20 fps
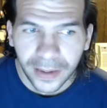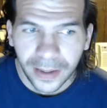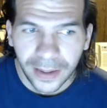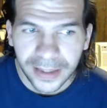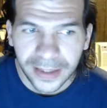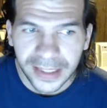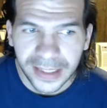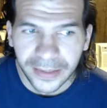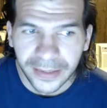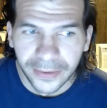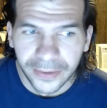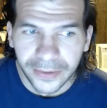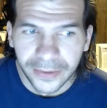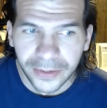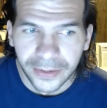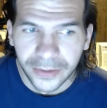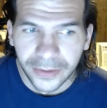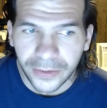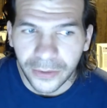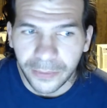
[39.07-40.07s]
I see
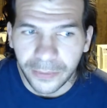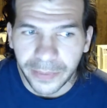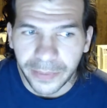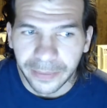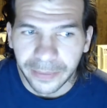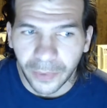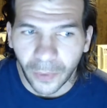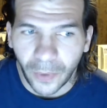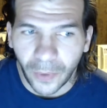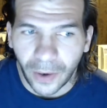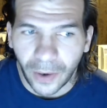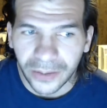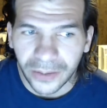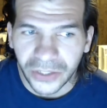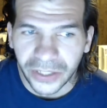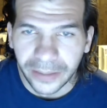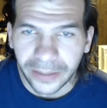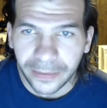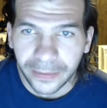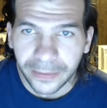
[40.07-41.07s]
there's 2 people
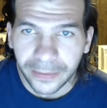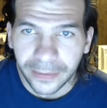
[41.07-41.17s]
watching.